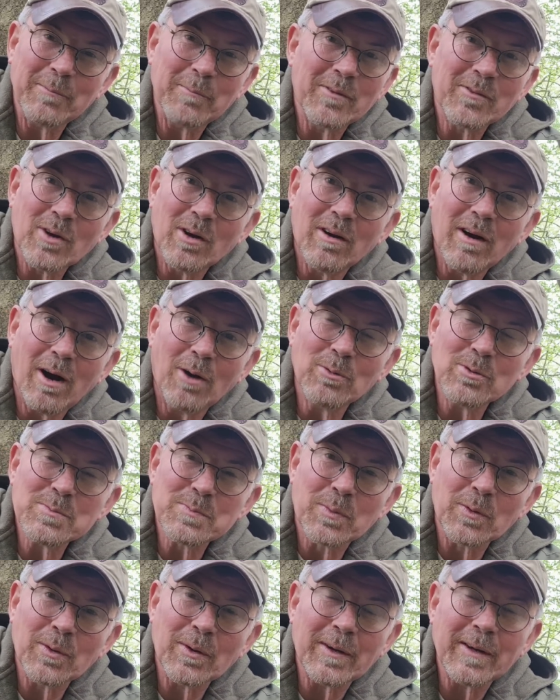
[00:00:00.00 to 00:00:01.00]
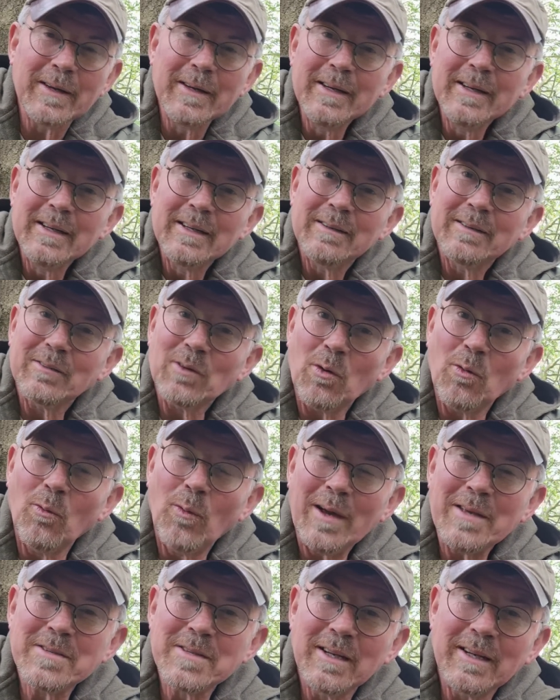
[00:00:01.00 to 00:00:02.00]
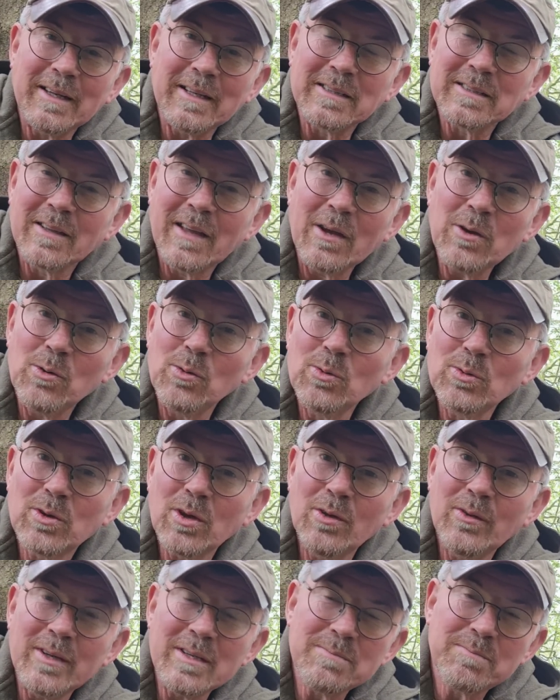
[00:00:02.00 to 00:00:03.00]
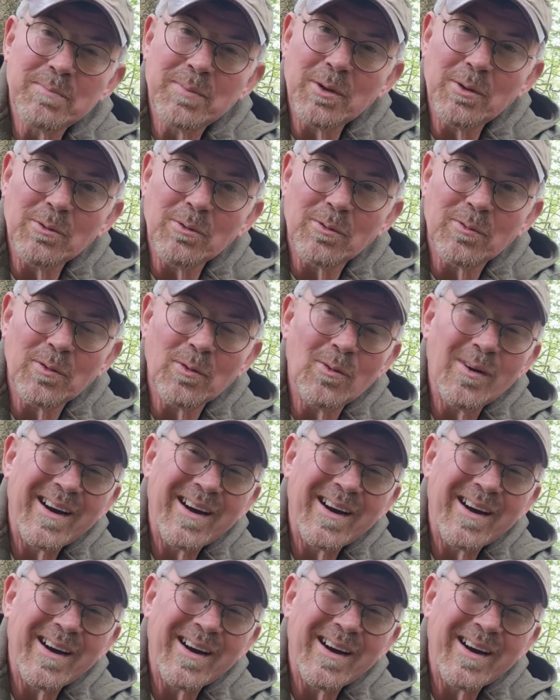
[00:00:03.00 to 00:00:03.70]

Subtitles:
We've got Holtzbrook, we've got Wetterlings, and they all do these beautiful